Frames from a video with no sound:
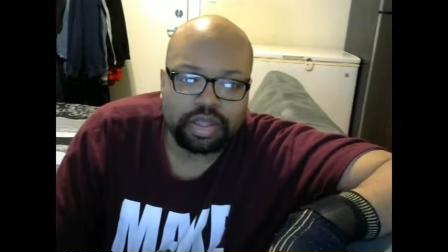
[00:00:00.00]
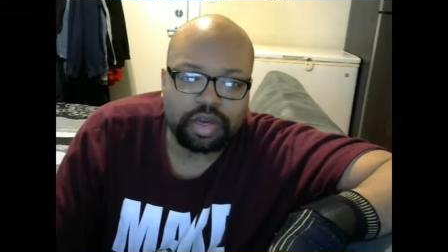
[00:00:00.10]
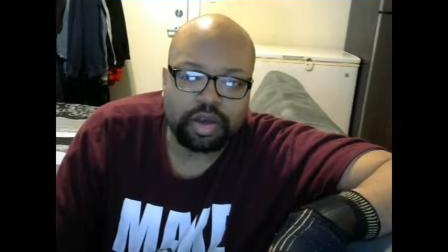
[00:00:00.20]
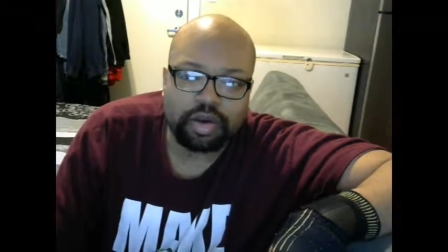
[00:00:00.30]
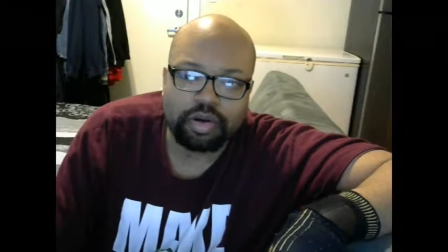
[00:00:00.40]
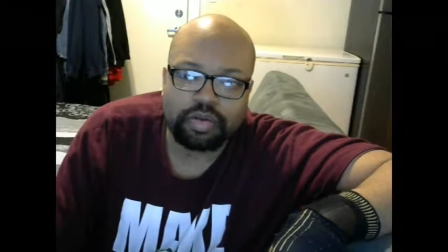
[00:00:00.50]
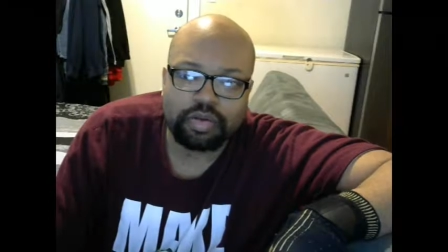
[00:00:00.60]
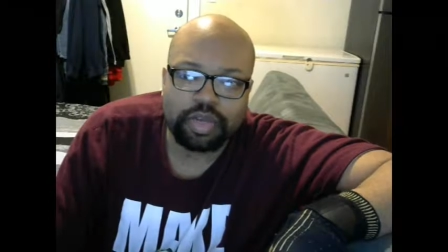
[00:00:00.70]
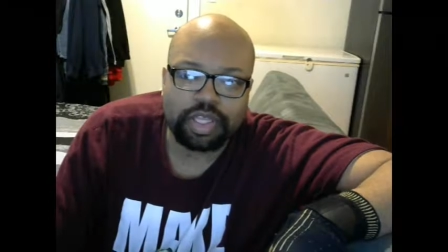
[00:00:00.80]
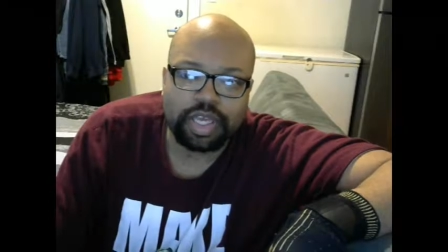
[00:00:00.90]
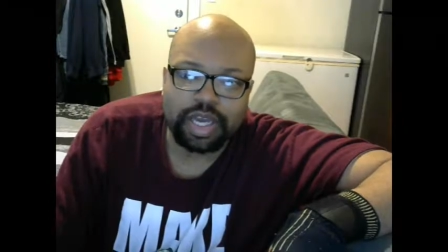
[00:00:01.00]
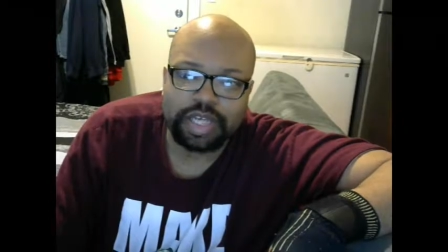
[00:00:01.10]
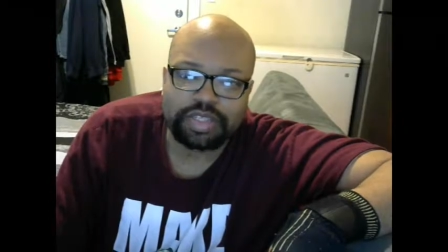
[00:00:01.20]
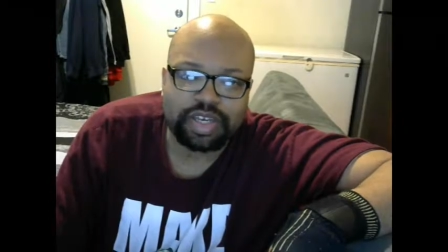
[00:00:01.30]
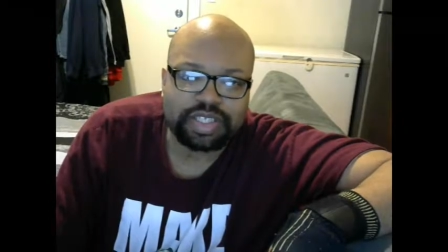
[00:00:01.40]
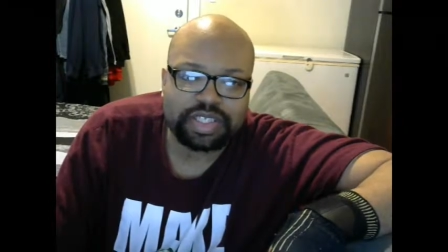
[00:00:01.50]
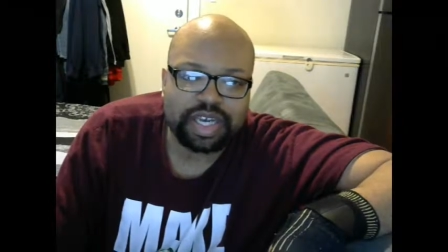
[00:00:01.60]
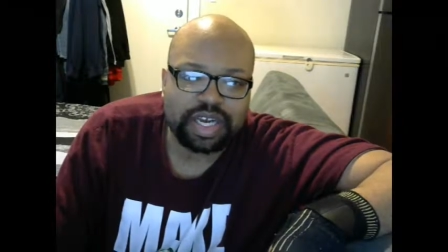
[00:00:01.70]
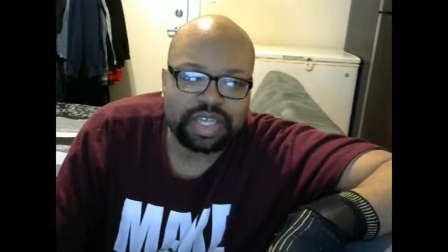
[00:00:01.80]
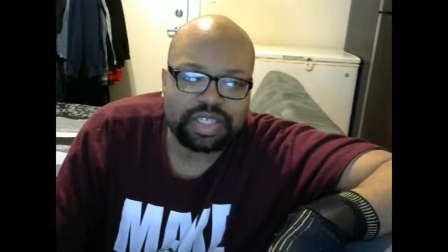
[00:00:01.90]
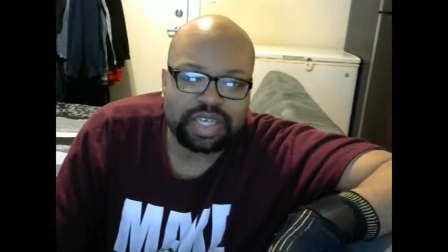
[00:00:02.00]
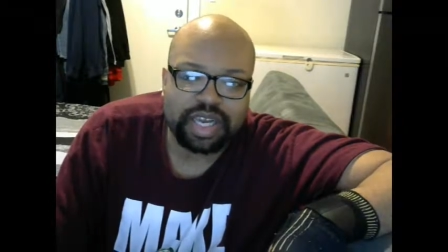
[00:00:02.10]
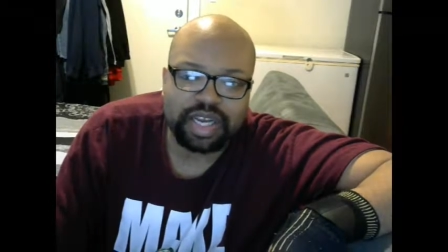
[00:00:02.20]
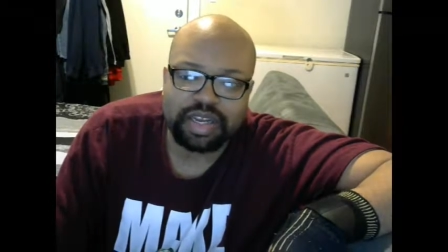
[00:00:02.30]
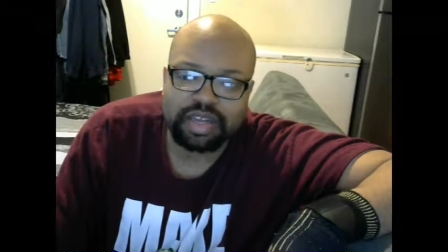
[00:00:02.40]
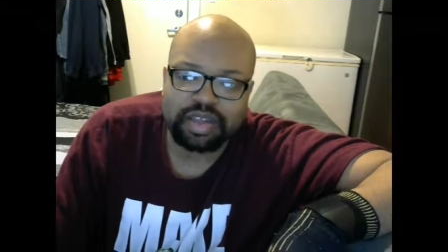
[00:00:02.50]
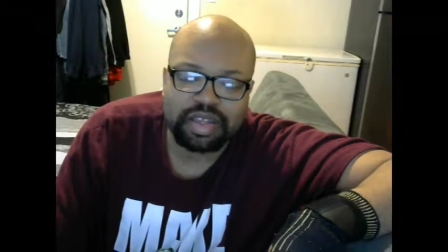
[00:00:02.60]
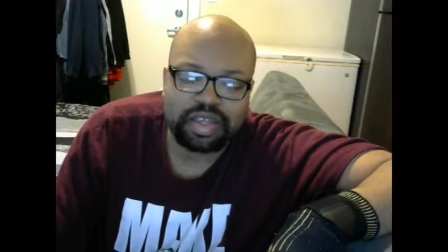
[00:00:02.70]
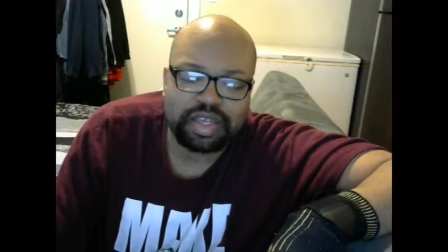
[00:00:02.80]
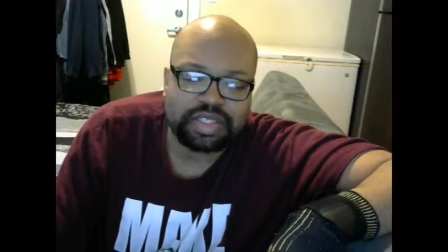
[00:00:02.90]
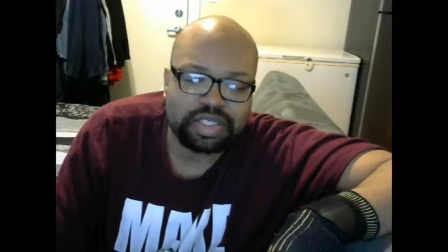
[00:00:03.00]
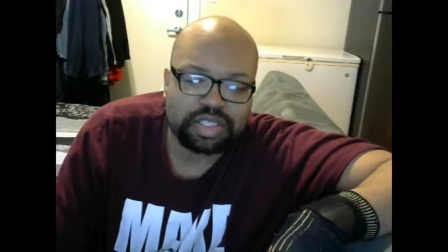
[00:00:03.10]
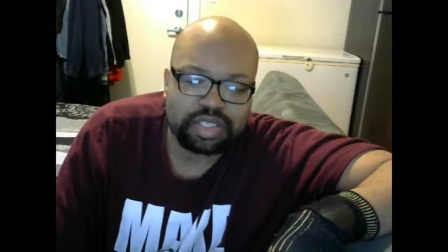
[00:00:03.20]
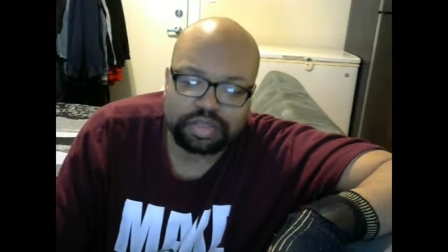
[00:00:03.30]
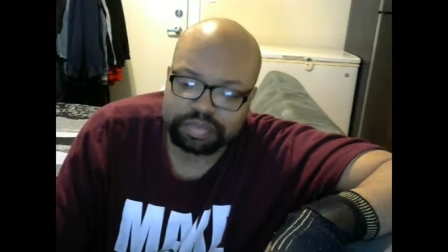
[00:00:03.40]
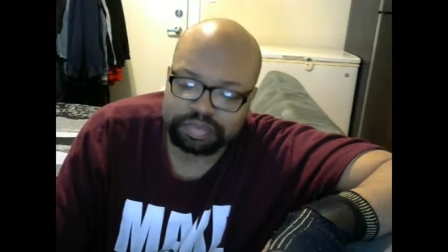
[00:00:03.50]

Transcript: you know, with the contract signings, and it, it's